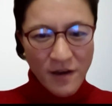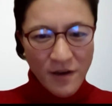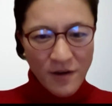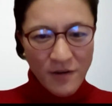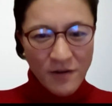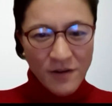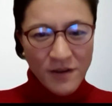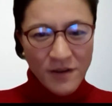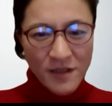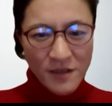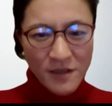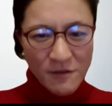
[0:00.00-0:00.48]

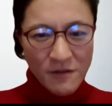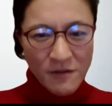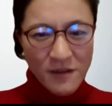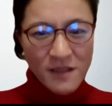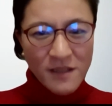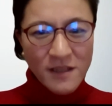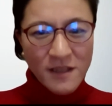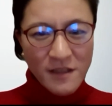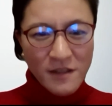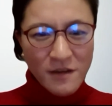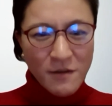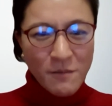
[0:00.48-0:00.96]
okay,
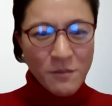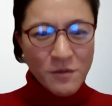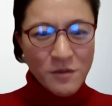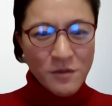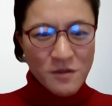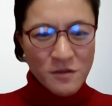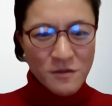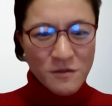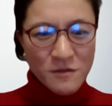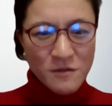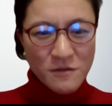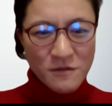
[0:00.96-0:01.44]
great. And number
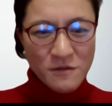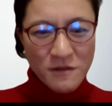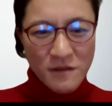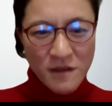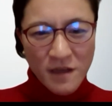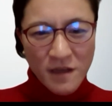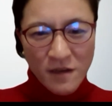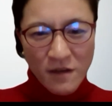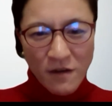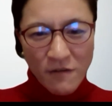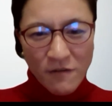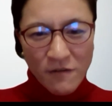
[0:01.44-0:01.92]

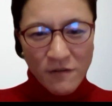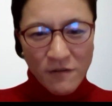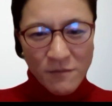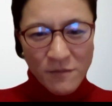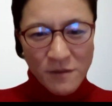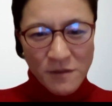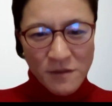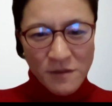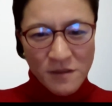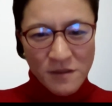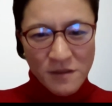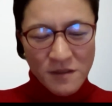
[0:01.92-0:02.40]
2,
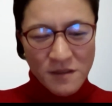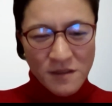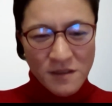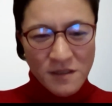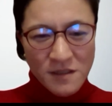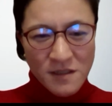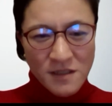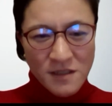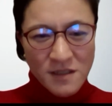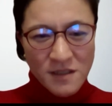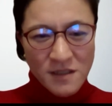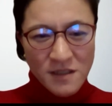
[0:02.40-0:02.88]

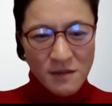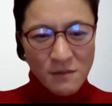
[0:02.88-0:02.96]
government,